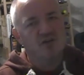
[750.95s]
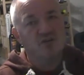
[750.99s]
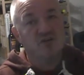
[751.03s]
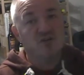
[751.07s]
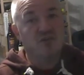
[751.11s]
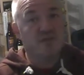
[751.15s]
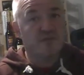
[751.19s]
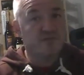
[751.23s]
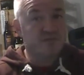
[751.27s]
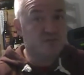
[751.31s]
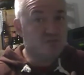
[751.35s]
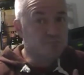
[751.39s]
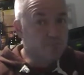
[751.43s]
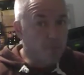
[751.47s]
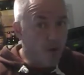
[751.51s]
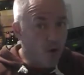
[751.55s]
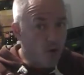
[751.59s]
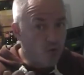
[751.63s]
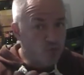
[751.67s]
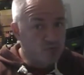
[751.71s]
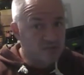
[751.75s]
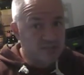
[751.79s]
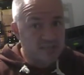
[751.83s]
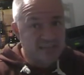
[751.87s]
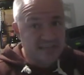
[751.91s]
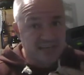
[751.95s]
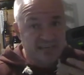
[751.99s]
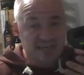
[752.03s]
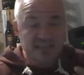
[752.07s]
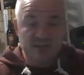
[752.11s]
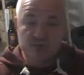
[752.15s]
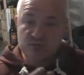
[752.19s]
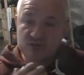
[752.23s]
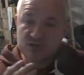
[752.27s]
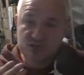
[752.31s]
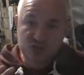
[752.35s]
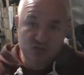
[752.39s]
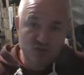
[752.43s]
There was malts there
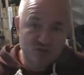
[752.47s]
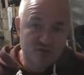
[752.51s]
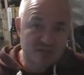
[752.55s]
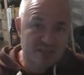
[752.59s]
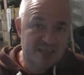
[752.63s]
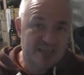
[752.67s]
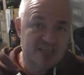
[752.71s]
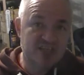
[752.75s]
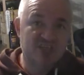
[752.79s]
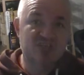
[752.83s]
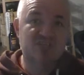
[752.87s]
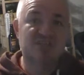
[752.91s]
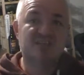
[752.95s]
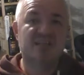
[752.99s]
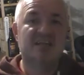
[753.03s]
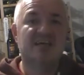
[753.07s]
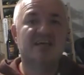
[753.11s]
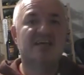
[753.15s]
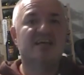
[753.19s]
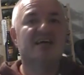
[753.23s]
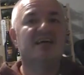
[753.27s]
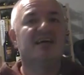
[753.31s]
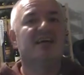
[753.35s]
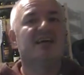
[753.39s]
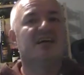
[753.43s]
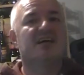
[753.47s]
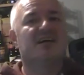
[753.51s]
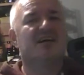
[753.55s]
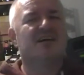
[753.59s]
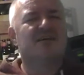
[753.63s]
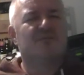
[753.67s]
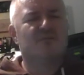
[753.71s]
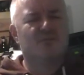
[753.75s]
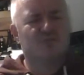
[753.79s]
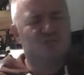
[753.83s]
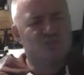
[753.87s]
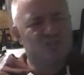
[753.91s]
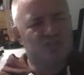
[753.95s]
was nuttiness there,
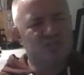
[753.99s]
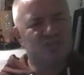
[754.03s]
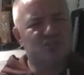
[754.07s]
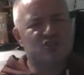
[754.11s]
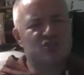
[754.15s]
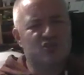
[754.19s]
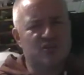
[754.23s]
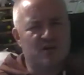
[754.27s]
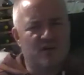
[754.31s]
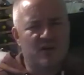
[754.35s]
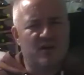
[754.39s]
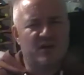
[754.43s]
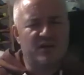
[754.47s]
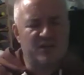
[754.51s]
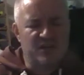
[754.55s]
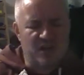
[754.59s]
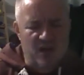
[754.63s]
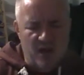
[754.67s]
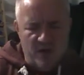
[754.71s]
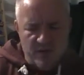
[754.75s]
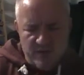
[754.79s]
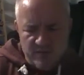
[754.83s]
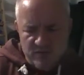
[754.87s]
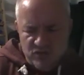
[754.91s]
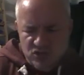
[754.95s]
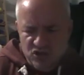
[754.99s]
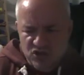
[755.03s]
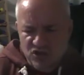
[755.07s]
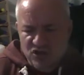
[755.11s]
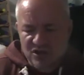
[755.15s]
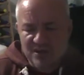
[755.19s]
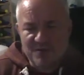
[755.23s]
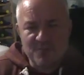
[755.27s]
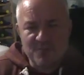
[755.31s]
but ginger, you know, it's certainly